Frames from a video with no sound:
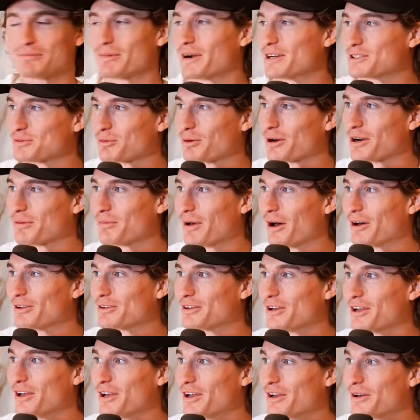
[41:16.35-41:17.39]
everybody's worried about
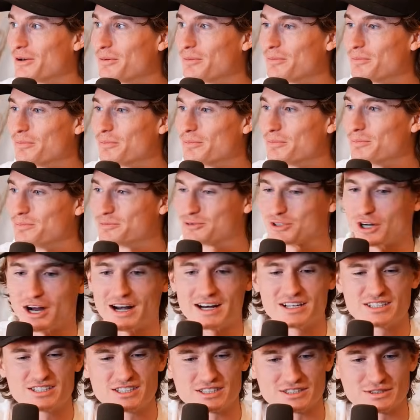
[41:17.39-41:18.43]

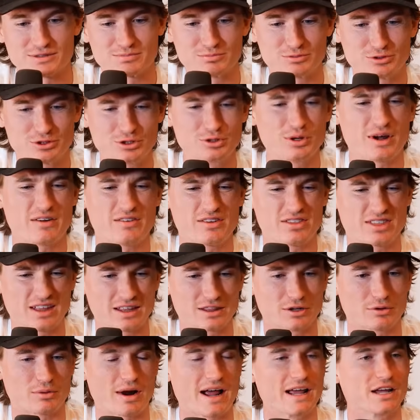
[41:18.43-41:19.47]
trying to just do
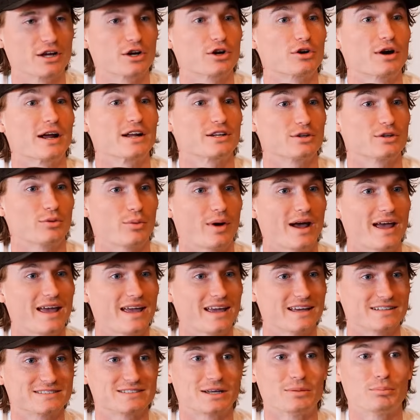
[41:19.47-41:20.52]
everything the right, correct way.
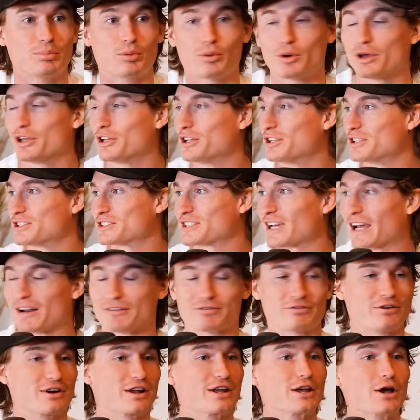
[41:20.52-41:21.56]
At some point, you just got to
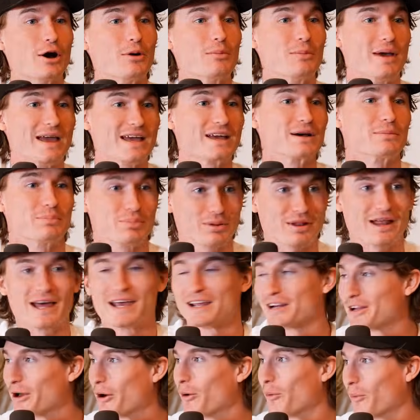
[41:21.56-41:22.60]
freaking go make a play
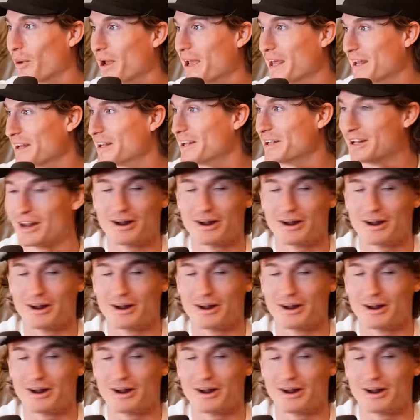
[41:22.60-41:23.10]
and go win. You